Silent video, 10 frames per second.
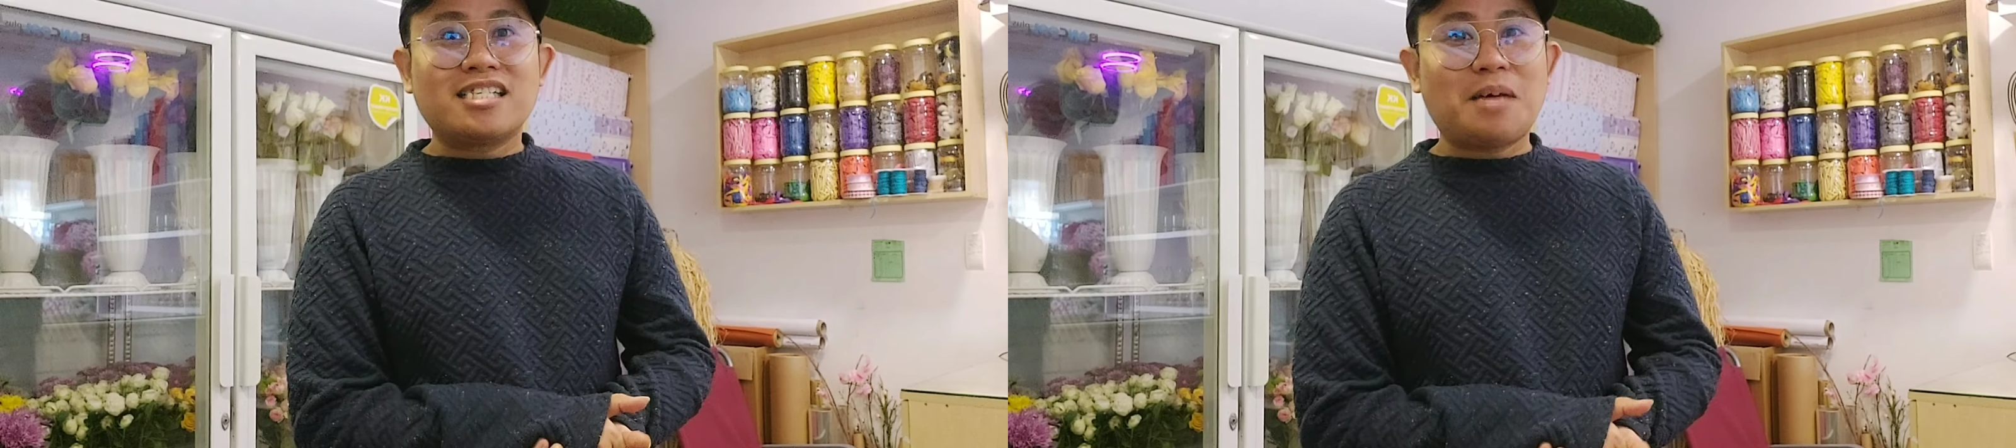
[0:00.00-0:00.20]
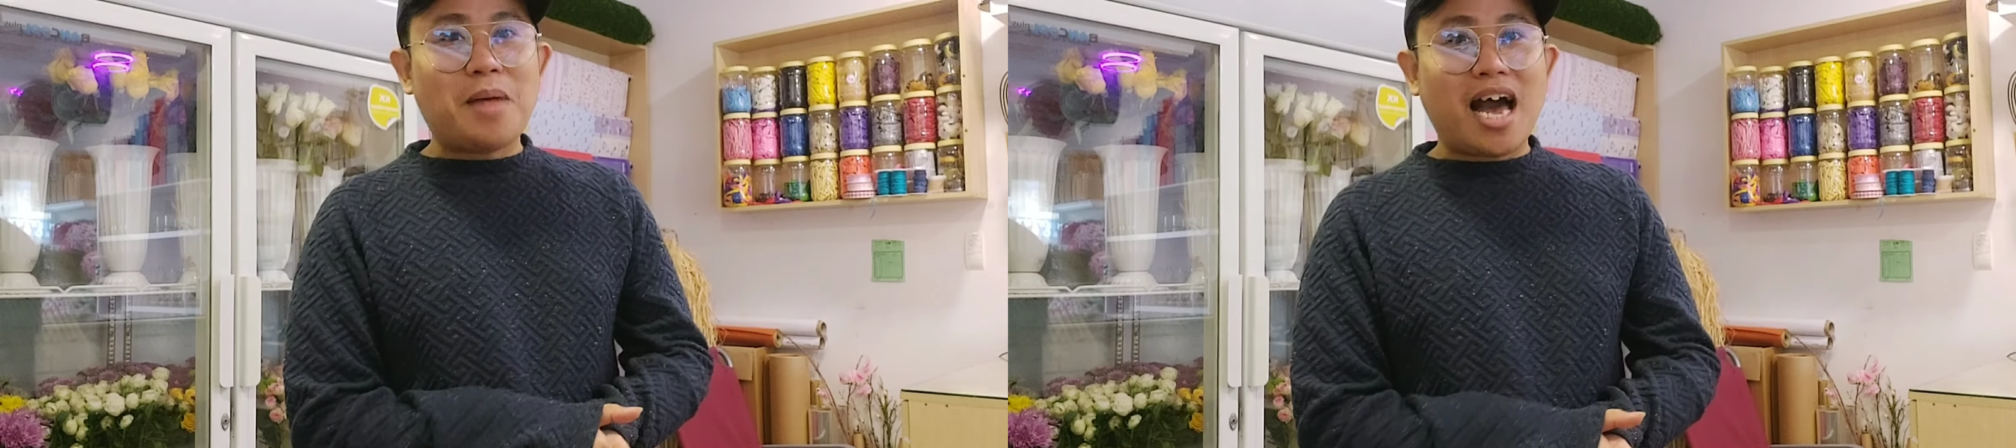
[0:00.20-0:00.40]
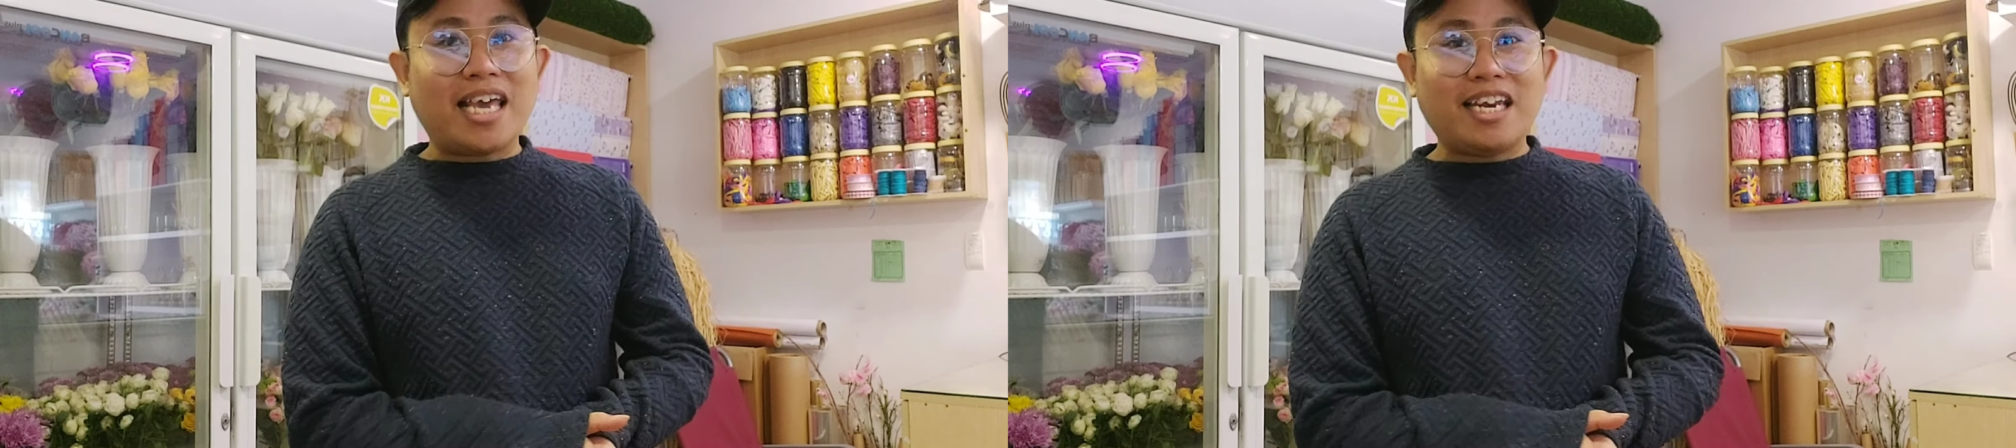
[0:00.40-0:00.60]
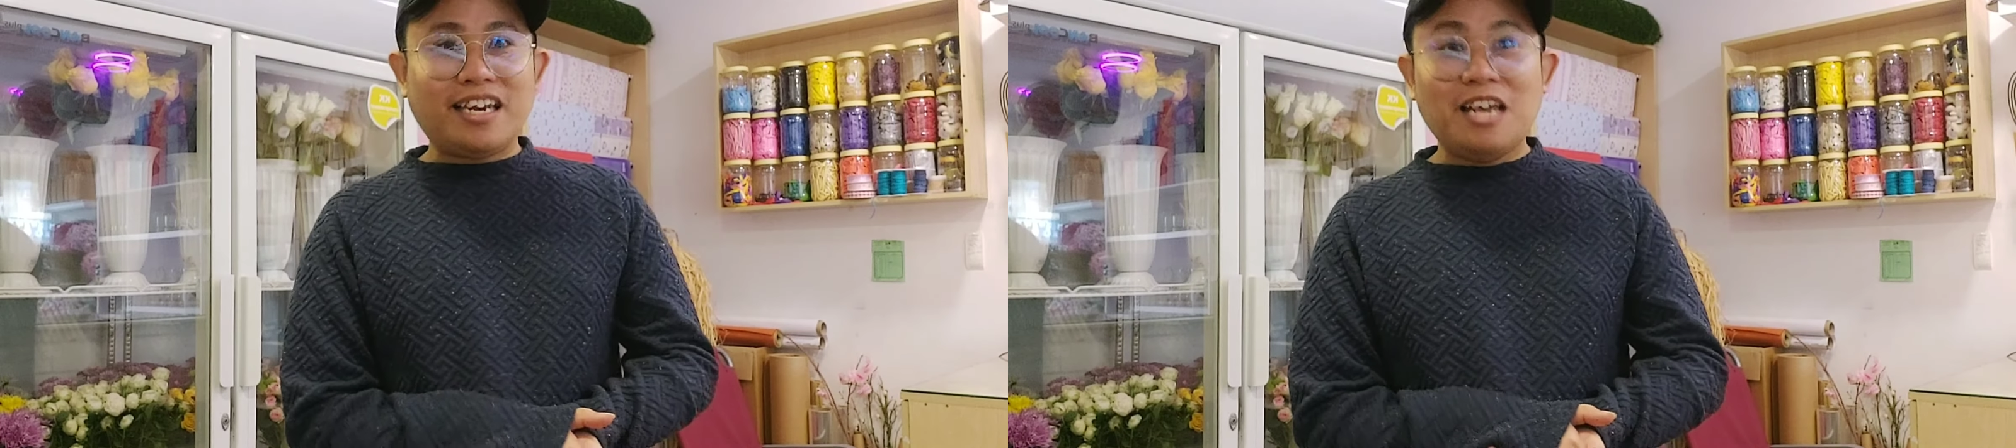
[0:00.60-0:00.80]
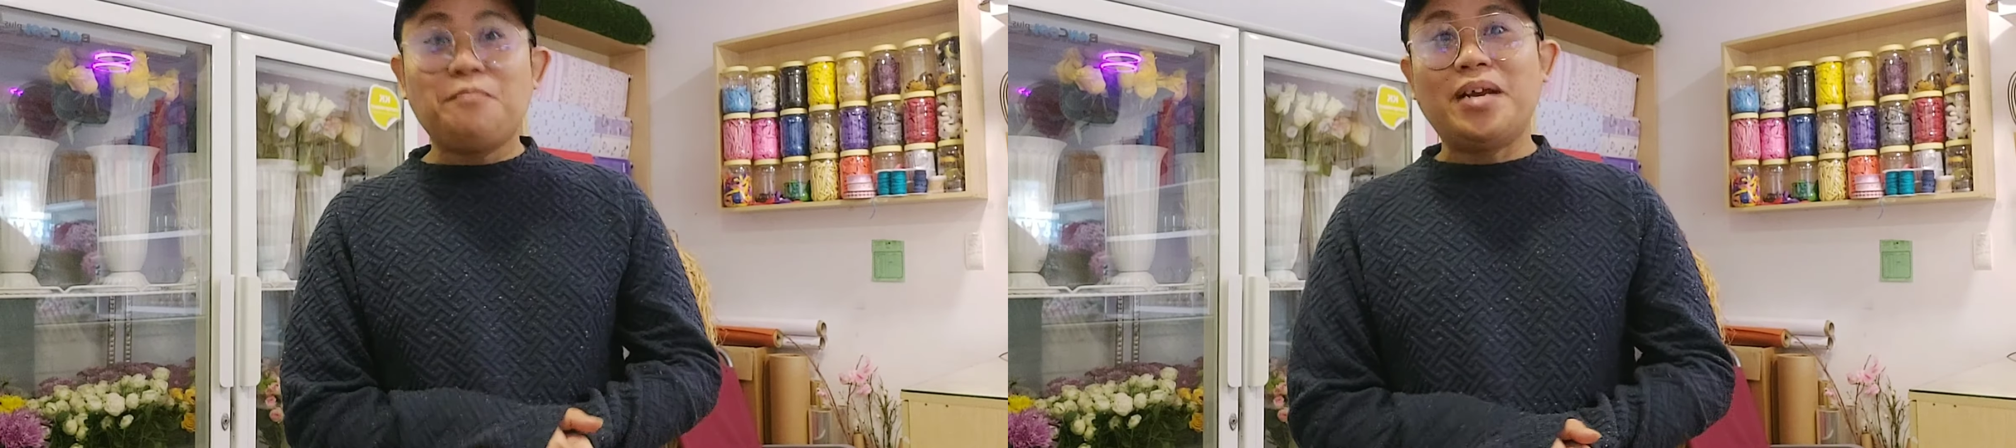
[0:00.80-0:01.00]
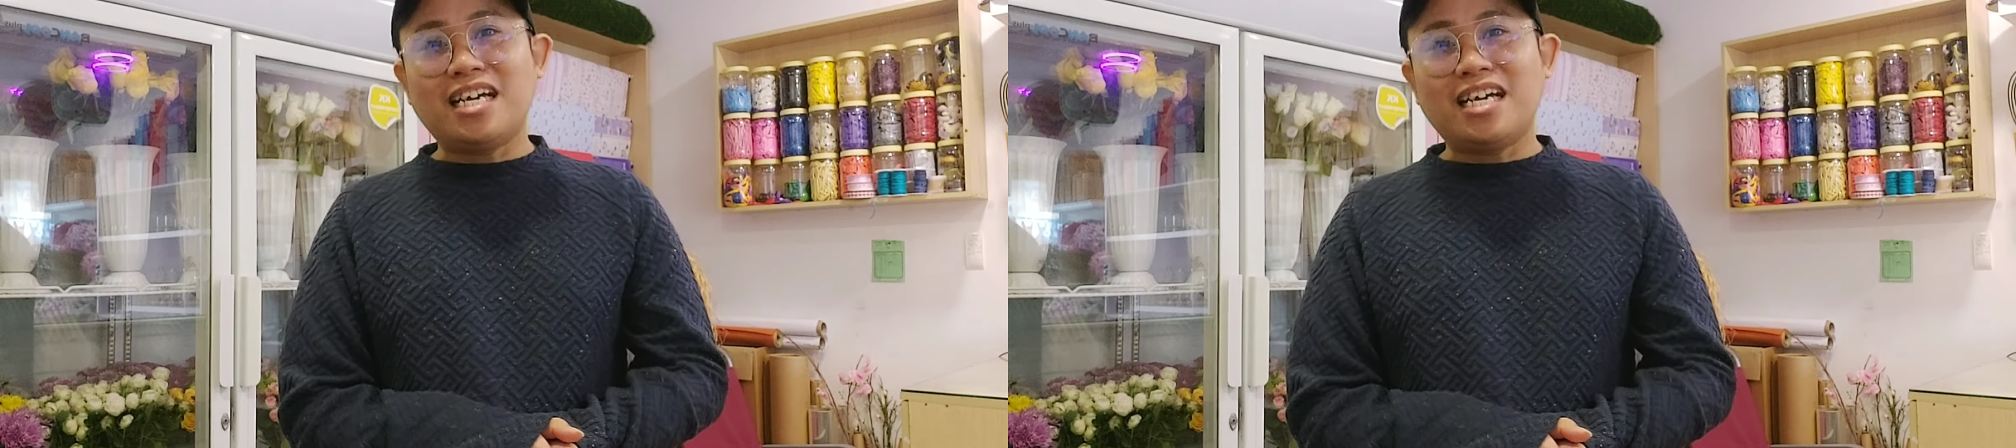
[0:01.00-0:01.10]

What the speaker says: Sa mga hindi pa